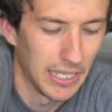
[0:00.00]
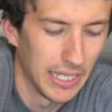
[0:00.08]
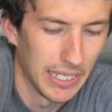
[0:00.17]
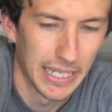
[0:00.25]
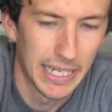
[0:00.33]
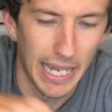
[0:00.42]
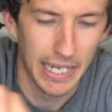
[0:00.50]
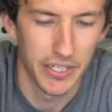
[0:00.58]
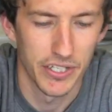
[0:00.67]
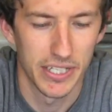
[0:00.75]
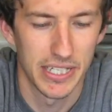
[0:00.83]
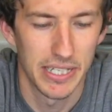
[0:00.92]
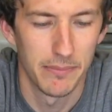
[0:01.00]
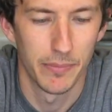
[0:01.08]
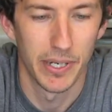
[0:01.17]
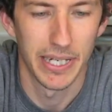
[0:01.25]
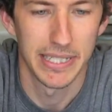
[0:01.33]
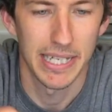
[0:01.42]
And again, you just
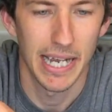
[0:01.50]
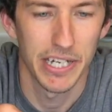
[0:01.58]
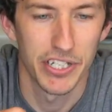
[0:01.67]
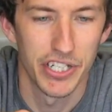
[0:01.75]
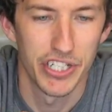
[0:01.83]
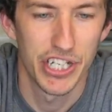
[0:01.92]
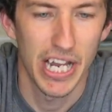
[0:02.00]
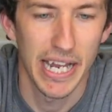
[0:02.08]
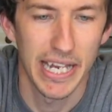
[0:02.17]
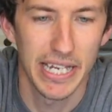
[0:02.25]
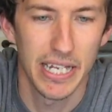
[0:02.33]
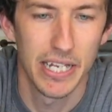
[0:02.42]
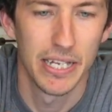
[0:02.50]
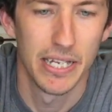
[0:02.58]
simply attach your chain